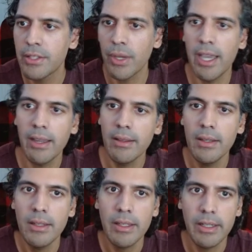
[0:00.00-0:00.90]
okay.
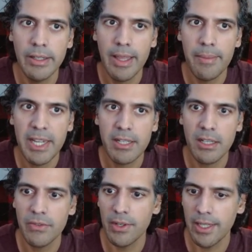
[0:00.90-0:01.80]
That makes sense
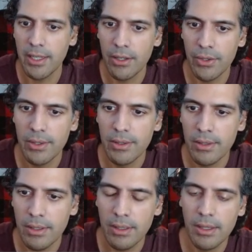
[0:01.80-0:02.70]
for Leetcode.
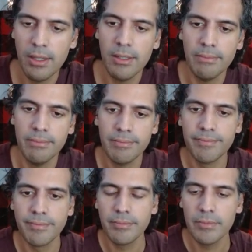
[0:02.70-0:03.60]

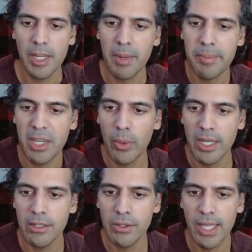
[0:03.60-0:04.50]
There might be a way
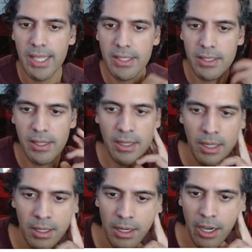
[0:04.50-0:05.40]
to do that. It's
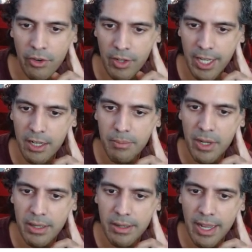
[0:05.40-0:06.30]
unrelated,
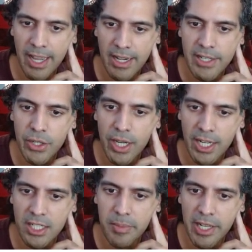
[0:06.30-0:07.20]
but at least you can
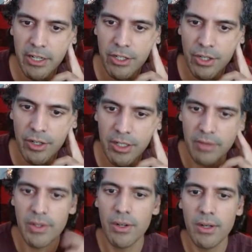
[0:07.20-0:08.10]
explain it to your
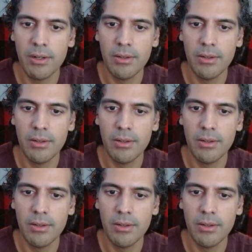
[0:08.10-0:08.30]
interviewer.